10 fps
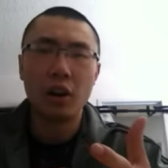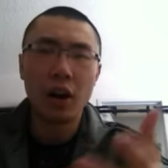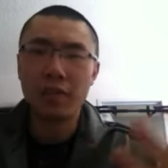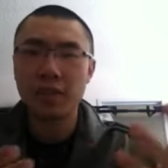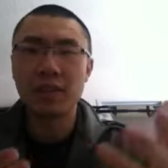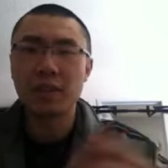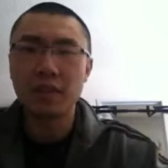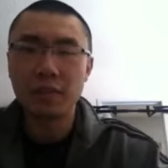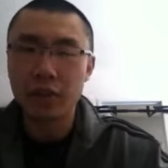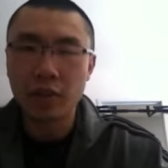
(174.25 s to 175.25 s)
obviously you
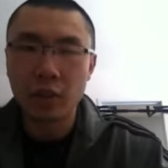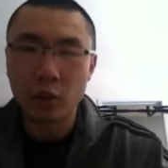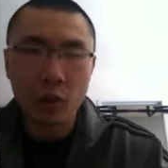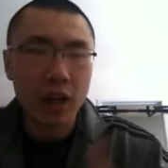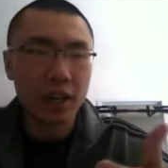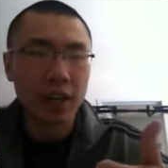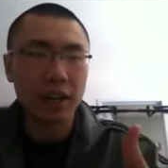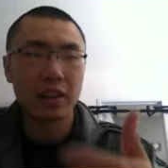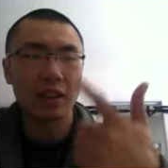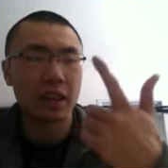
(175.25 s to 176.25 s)
give it to the Karate
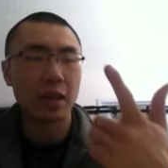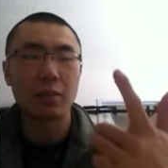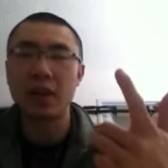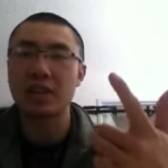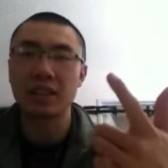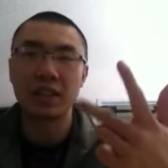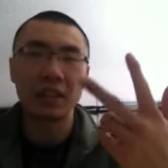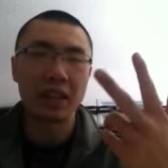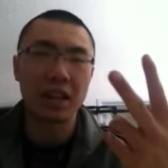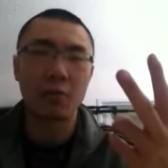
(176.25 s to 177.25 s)
Kid, the Kickboxing
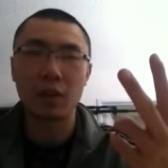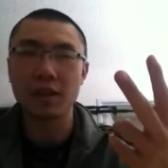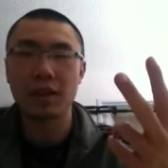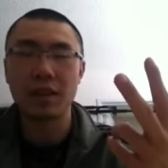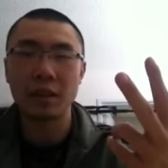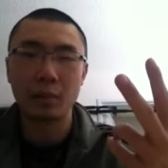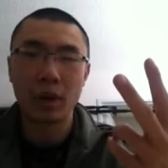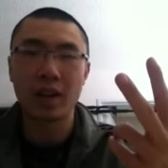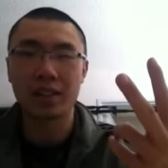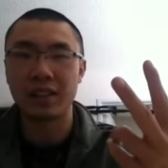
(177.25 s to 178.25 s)
Kid, and recently the
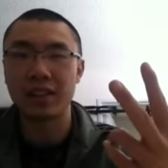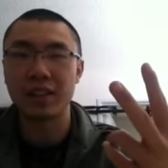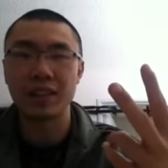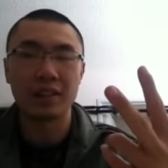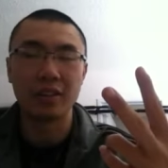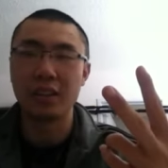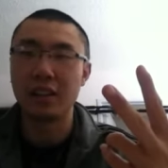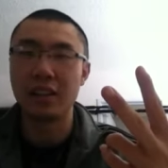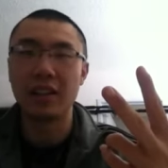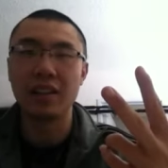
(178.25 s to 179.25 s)
Boxing Kid. You know,
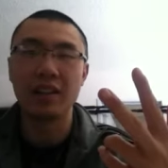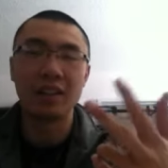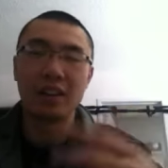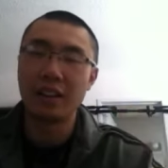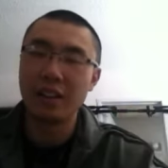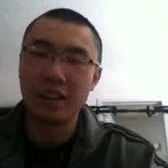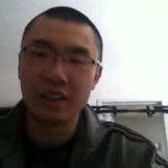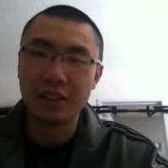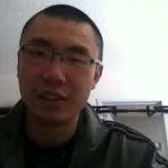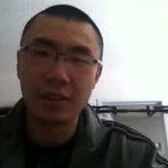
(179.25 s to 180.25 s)
he.
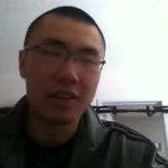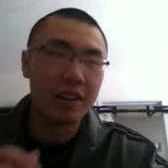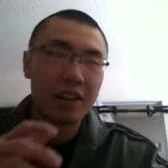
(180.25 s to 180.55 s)
So,